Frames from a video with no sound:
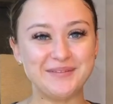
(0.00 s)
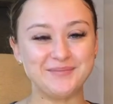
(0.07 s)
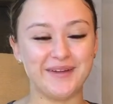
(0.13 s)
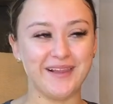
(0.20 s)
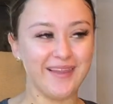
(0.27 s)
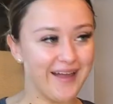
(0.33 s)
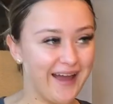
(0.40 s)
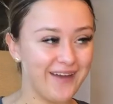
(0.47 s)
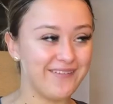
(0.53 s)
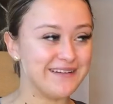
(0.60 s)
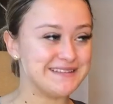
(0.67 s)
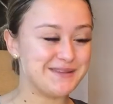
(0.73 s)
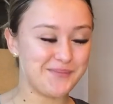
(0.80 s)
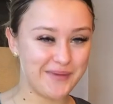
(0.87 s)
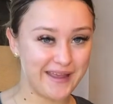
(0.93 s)
my life
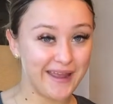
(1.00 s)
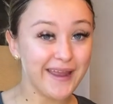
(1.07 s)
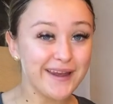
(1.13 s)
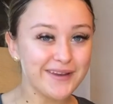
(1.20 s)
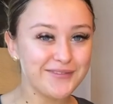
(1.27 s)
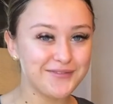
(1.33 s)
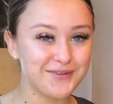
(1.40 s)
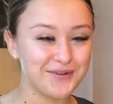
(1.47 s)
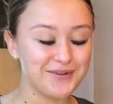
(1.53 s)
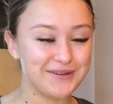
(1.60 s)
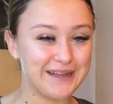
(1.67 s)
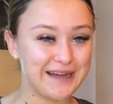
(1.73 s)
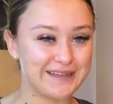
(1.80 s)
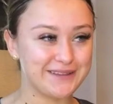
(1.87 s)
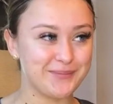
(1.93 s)
has been for
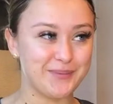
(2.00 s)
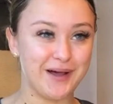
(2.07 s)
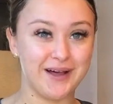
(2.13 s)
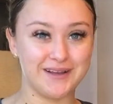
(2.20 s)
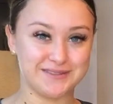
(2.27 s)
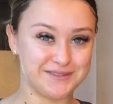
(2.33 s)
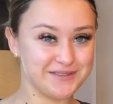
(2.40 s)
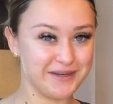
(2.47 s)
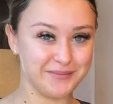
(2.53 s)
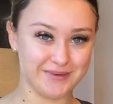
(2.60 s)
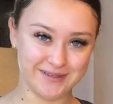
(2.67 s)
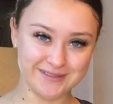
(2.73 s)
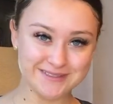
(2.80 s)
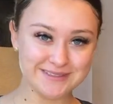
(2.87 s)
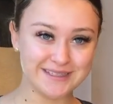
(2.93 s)
like the past 3
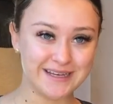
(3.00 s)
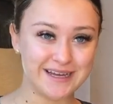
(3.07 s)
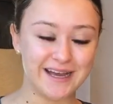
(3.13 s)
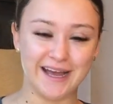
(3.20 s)
months.